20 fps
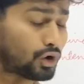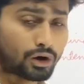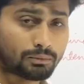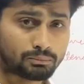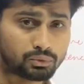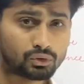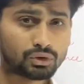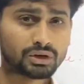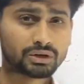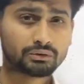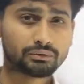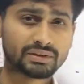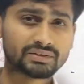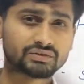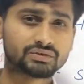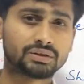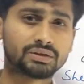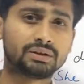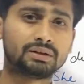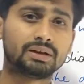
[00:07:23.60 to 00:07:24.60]
non-polar
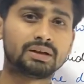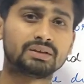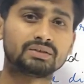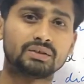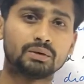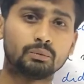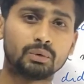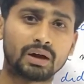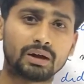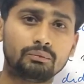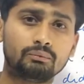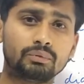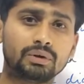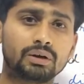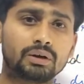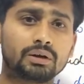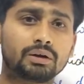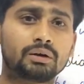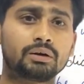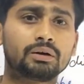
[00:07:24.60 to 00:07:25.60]
question is the one
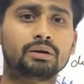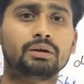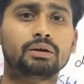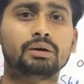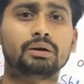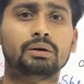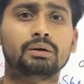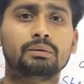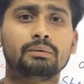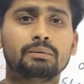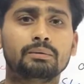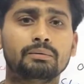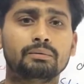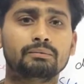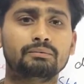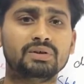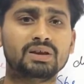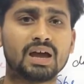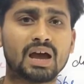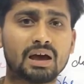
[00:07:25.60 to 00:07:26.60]
where
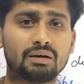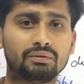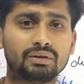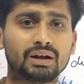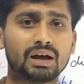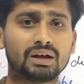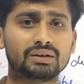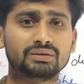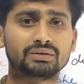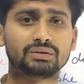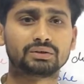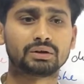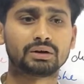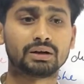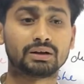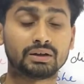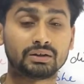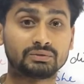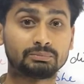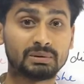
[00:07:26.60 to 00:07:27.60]
we have an answer,
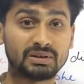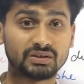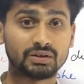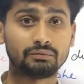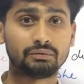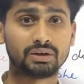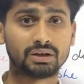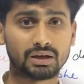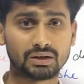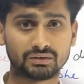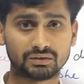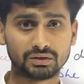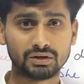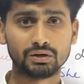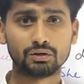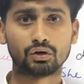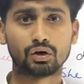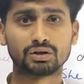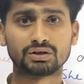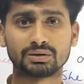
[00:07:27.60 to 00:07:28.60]
a specific answer,
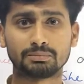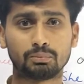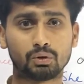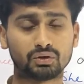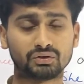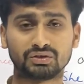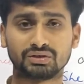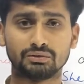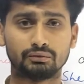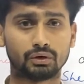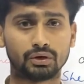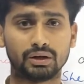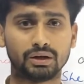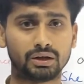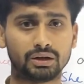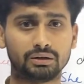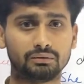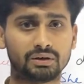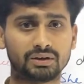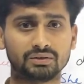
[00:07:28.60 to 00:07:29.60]
not a positive or
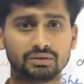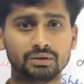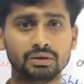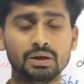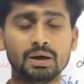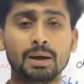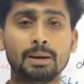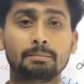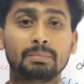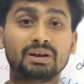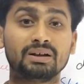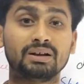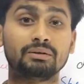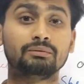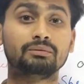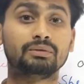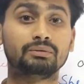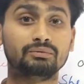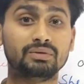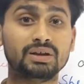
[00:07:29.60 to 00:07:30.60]
negative answer,
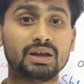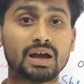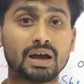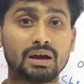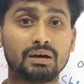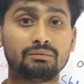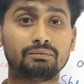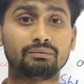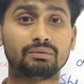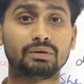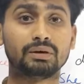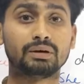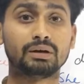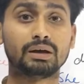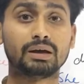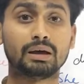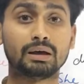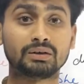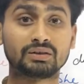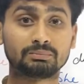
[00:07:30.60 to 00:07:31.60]
but we have
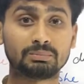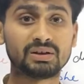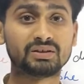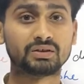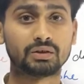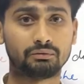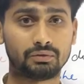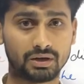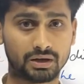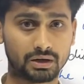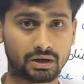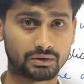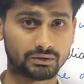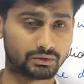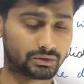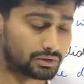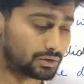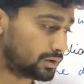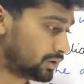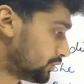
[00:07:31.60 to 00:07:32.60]
a specific
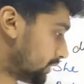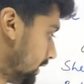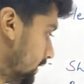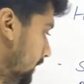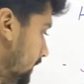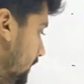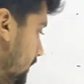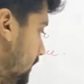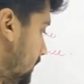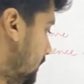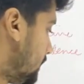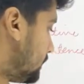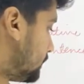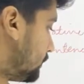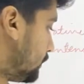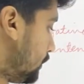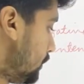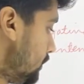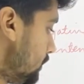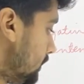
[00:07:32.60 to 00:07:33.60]
answer. Okay.
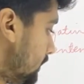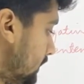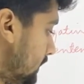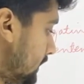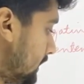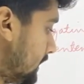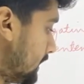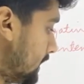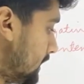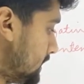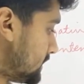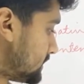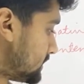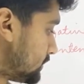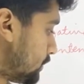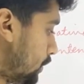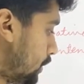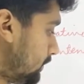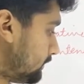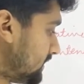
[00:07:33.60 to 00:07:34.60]
So
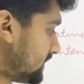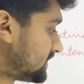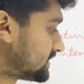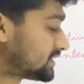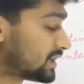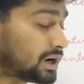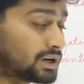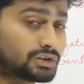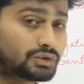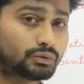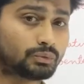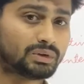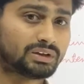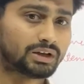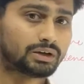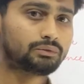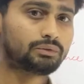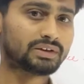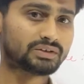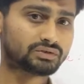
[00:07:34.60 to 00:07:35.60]
it always starts
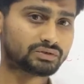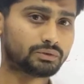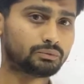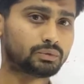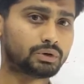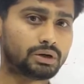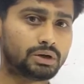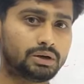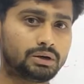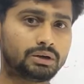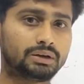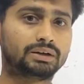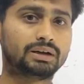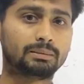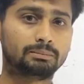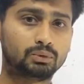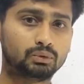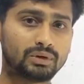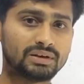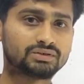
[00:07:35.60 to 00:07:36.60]
with a question word,
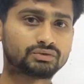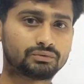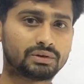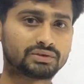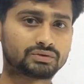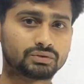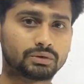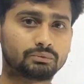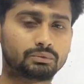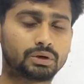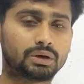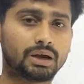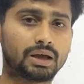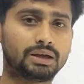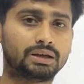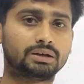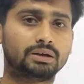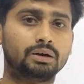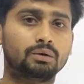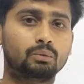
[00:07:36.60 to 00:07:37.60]
WH question word,
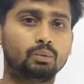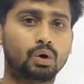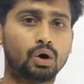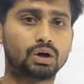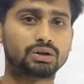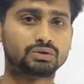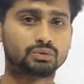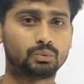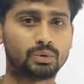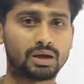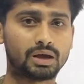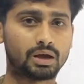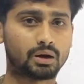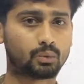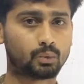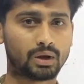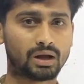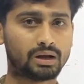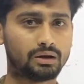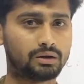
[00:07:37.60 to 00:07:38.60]
like what,
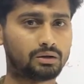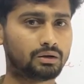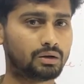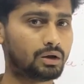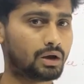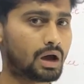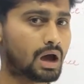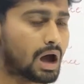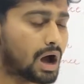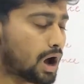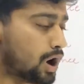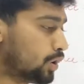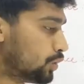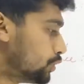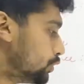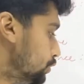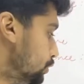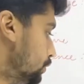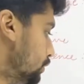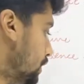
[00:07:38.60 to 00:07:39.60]
where, when,
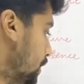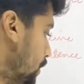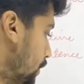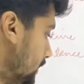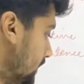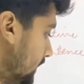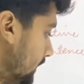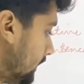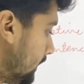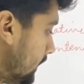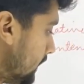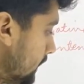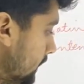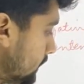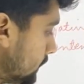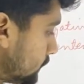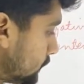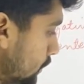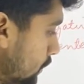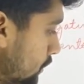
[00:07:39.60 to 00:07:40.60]
how, who. Okay.
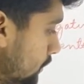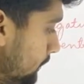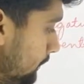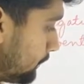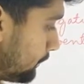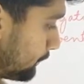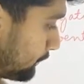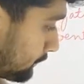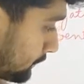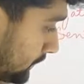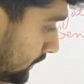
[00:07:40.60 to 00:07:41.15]
So